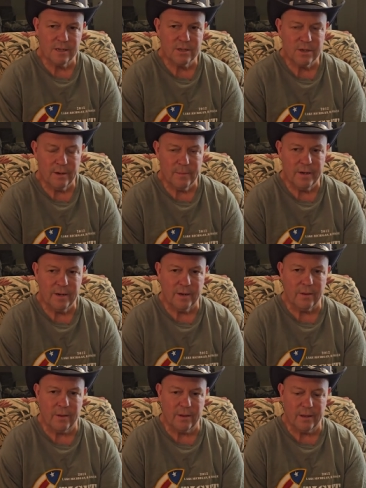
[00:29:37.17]
in Germany
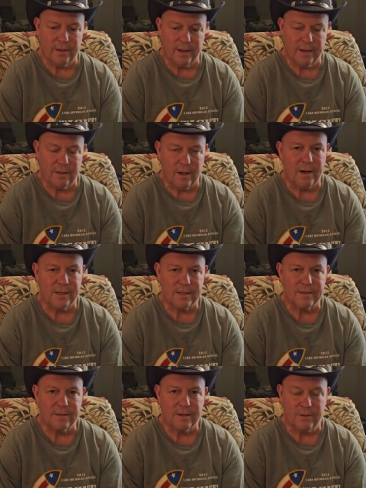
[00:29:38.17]
other than they
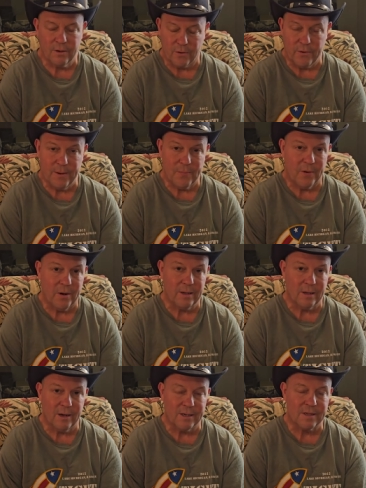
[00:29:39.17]
lost. The Green Party
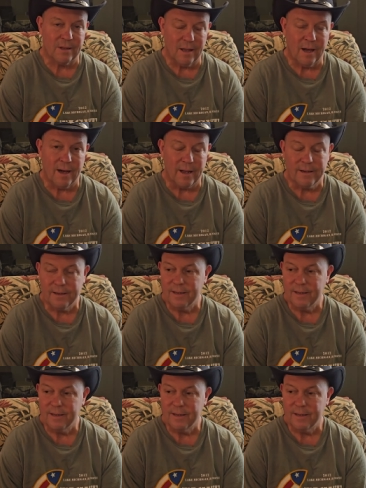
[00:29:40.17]
lost a lot.